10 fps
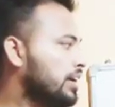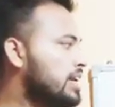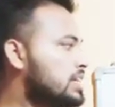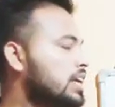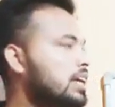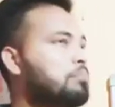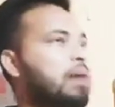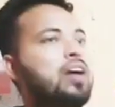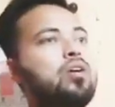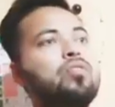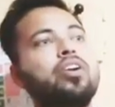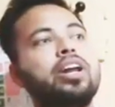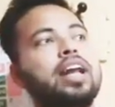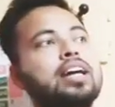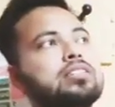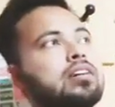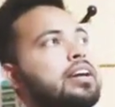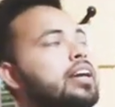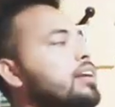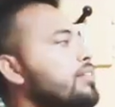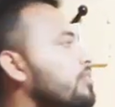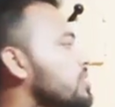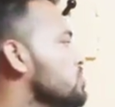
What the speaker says: Next thing, biofertilizer. If we